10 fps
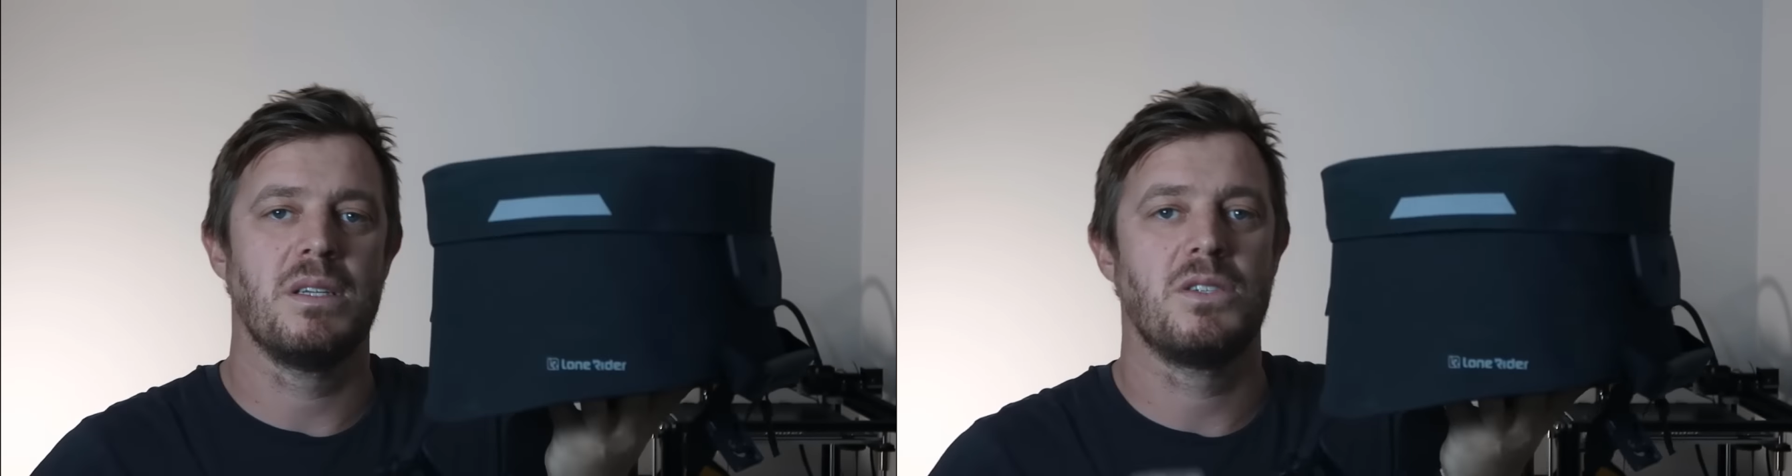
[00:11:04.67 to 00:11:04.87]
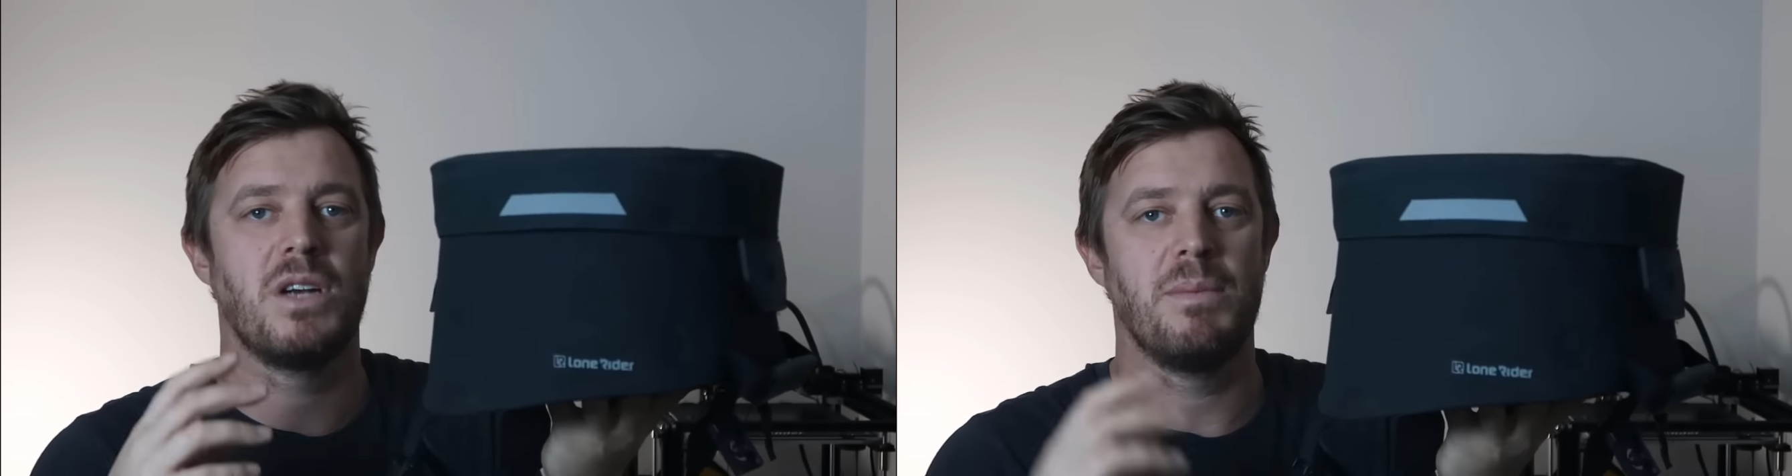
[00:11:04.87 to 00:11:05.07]
a
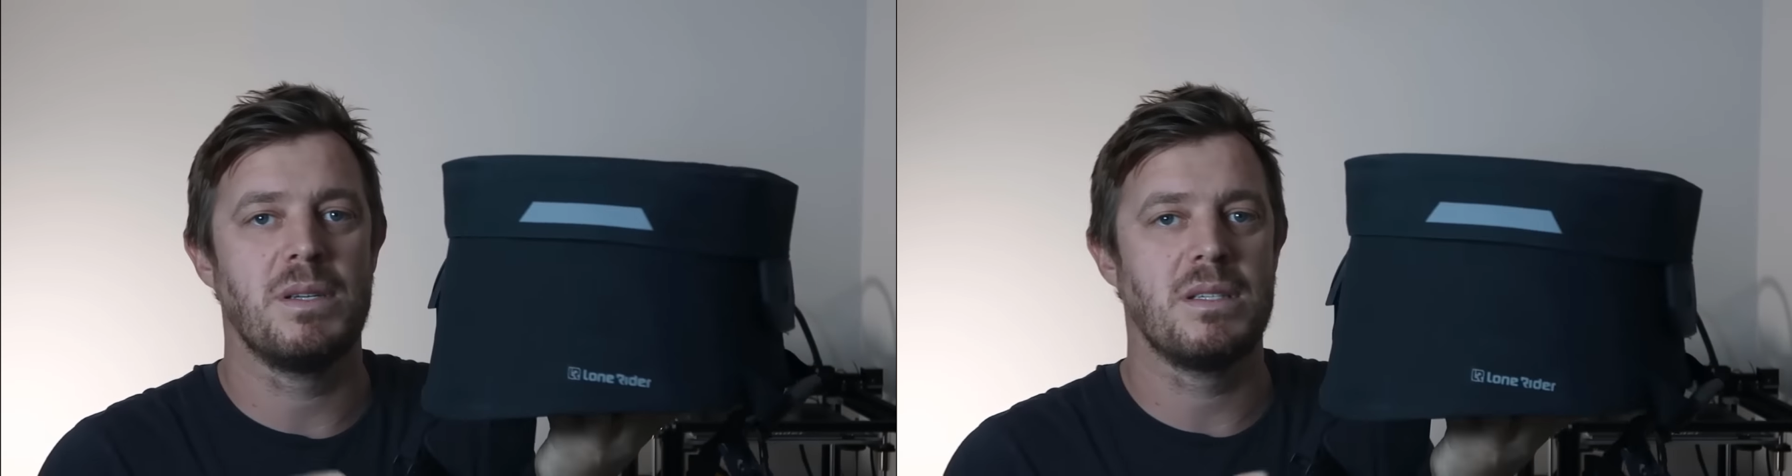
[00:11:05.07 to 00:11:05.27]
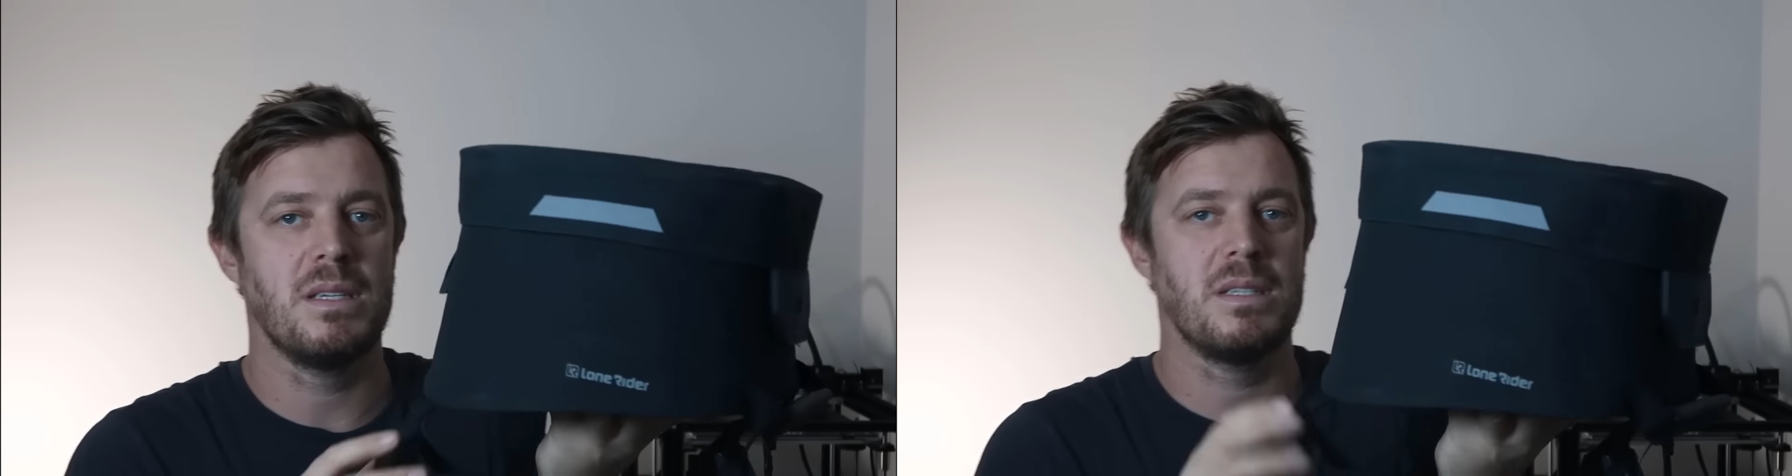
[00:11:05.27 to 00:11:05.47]
strapless
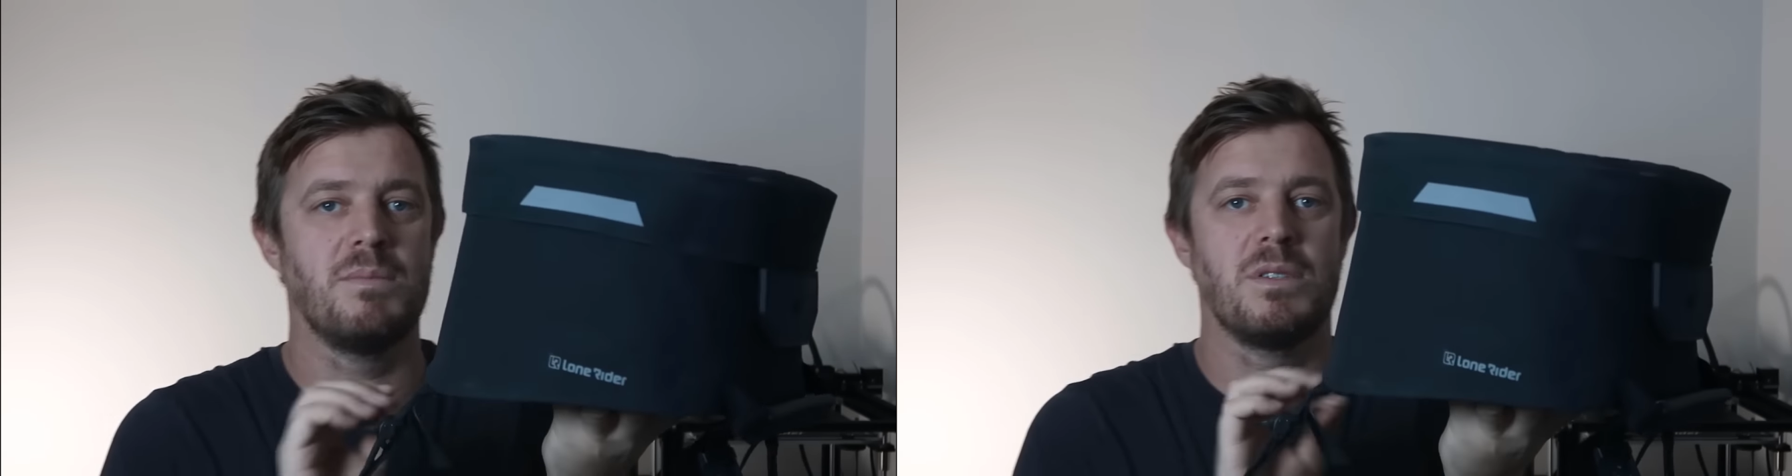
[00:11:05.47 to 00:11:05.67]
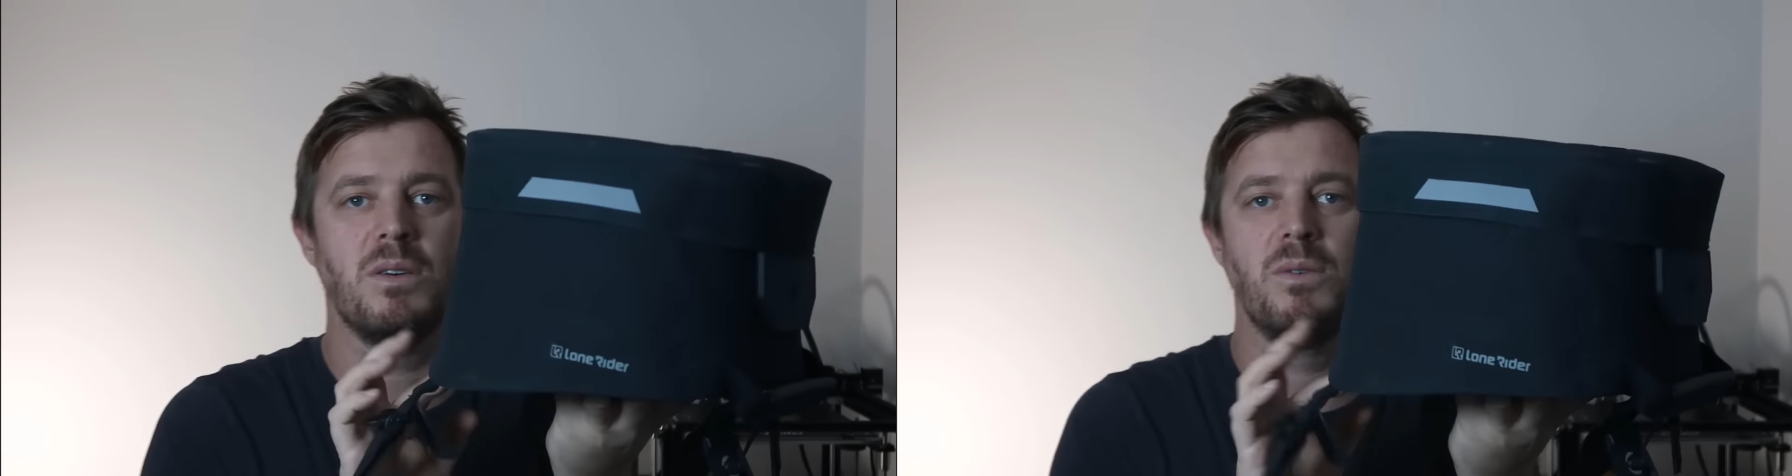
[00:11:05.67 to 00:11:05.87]

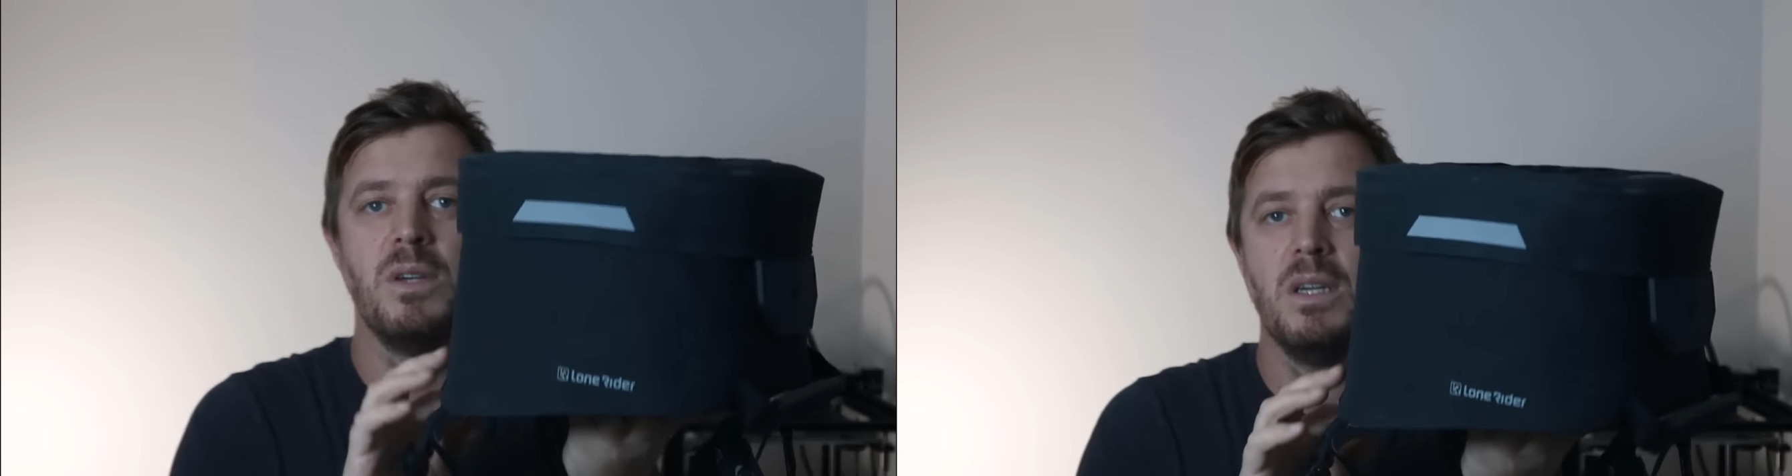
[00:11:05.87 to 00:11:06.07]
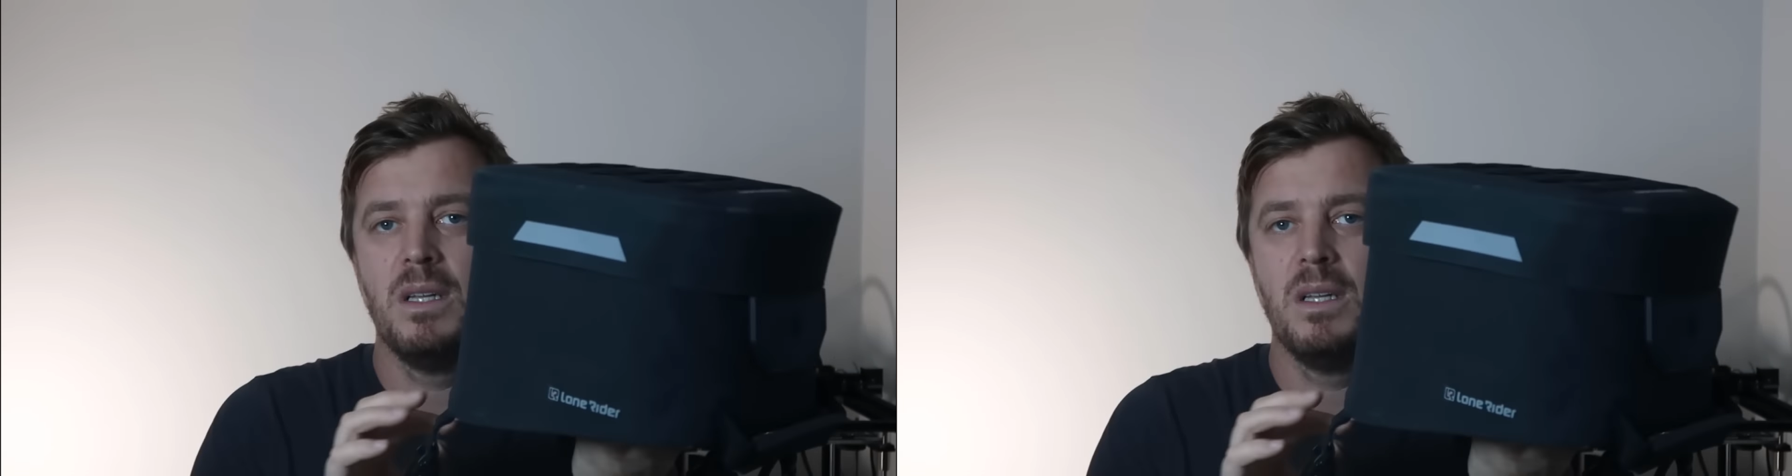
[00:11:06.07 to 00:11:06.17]
system, so